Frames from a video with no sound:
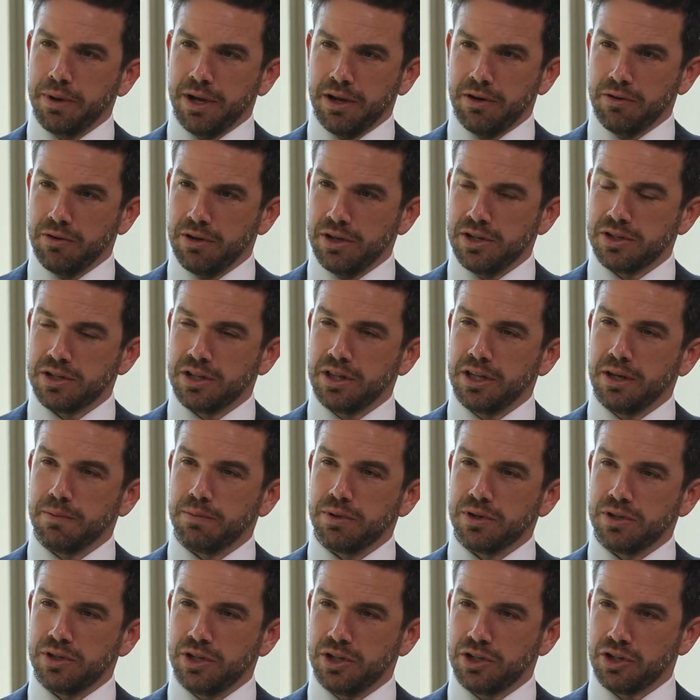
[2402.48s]
penalties and the
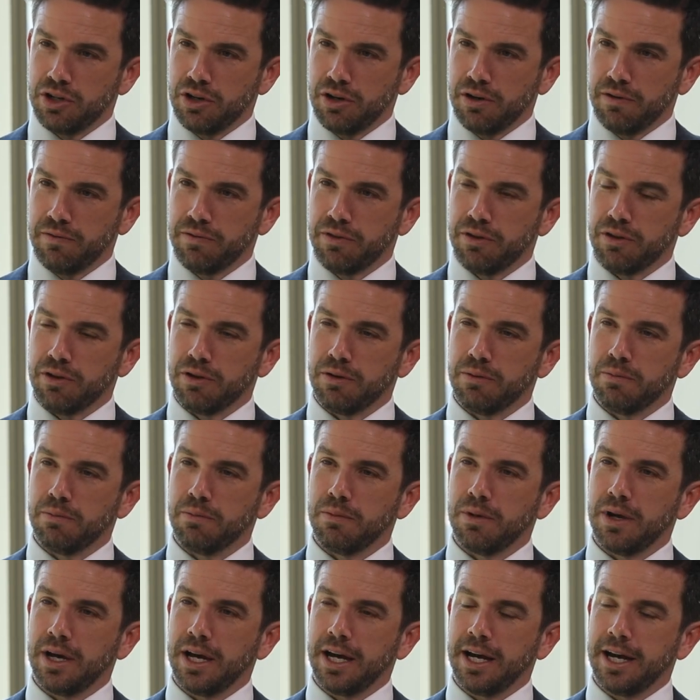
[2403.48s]
imposition of
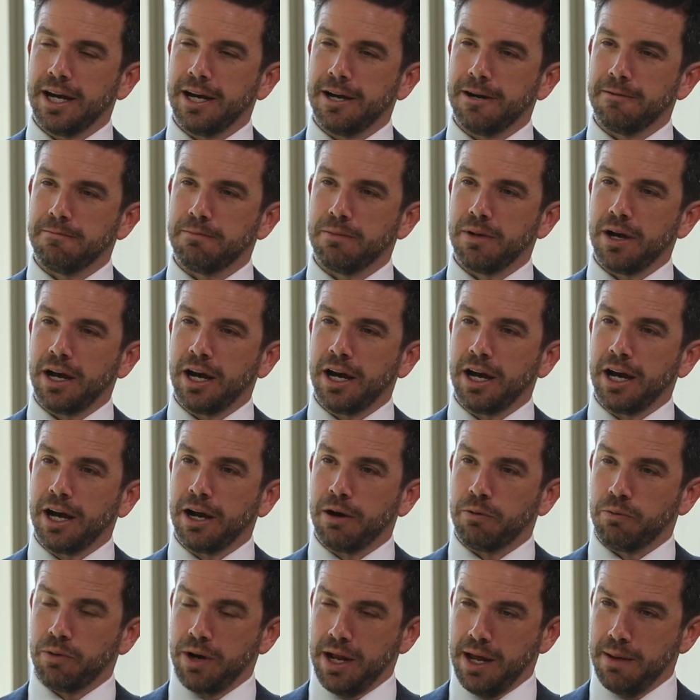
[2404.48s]
them
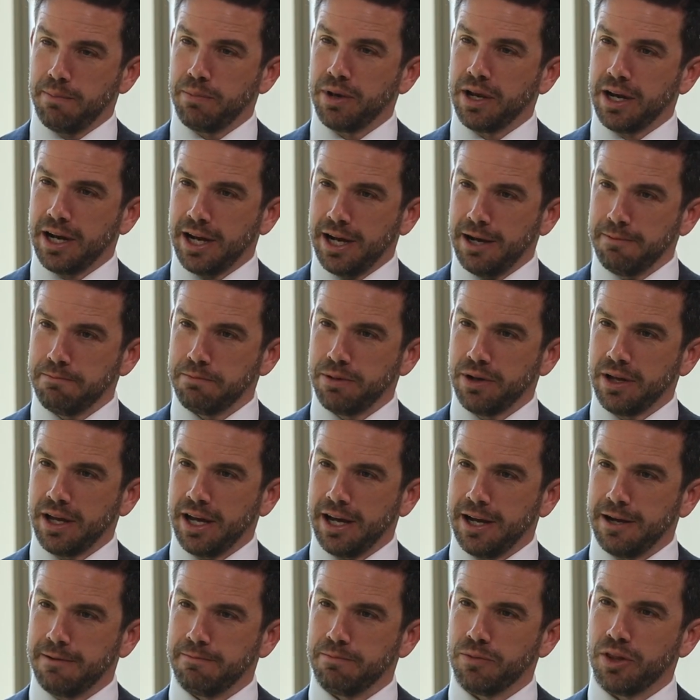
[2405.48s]
are ramping up.
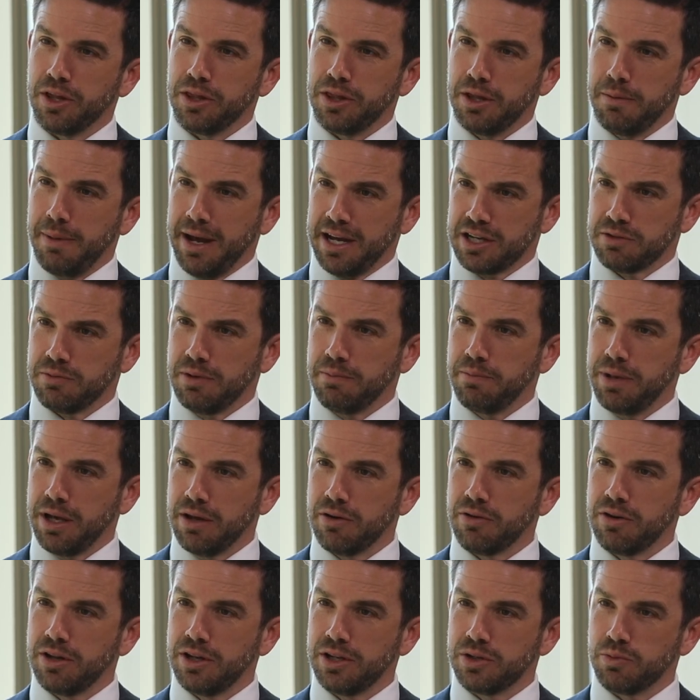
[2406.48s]
The maximum
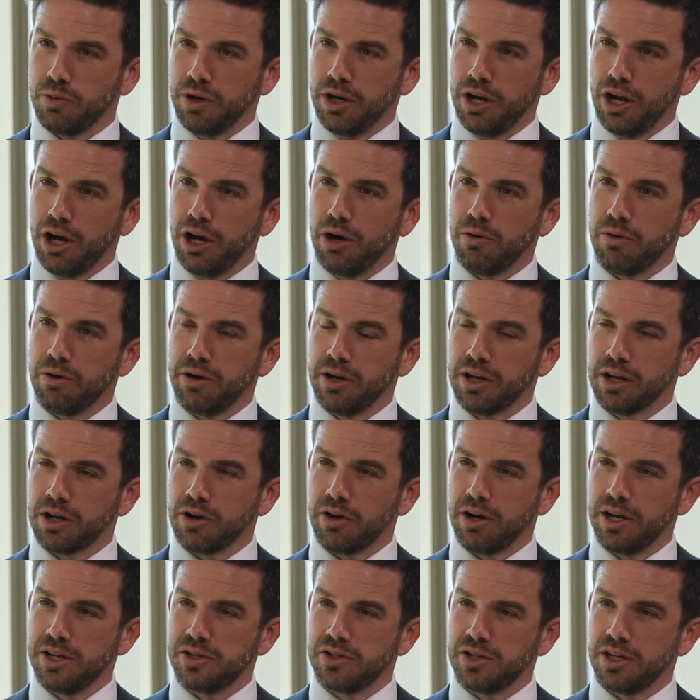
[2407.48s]
penalties we know are
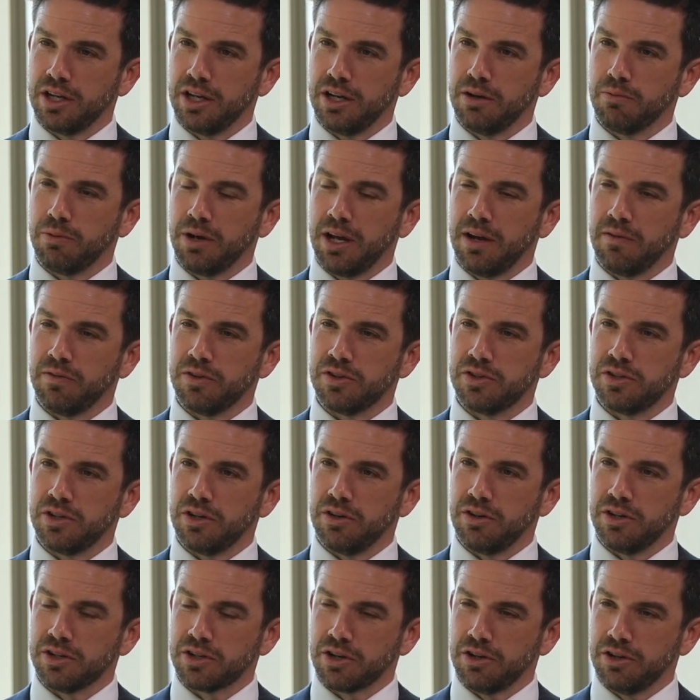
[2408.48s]
increasing. We have the
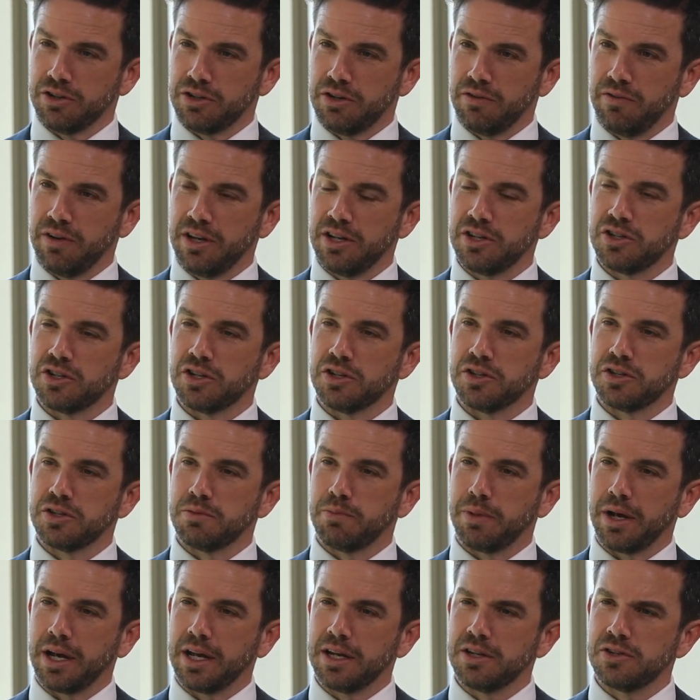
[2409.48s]
serious contravention
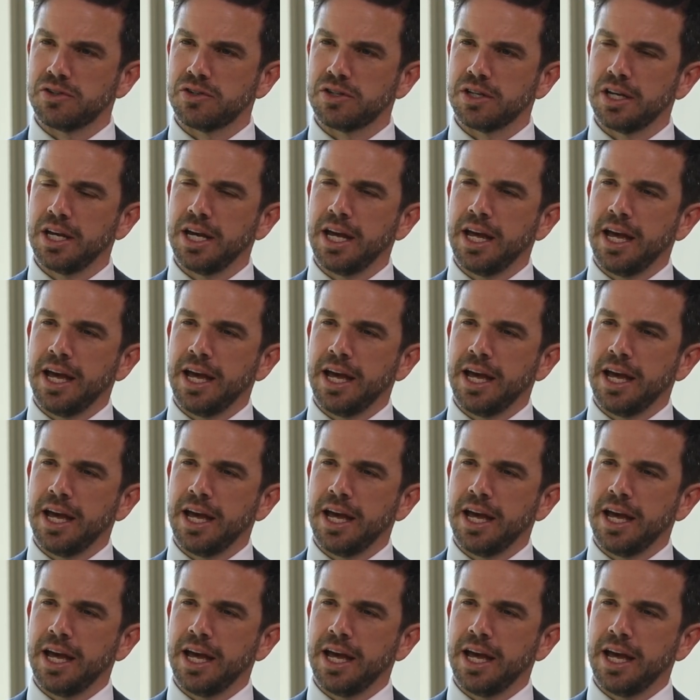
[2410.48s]
space.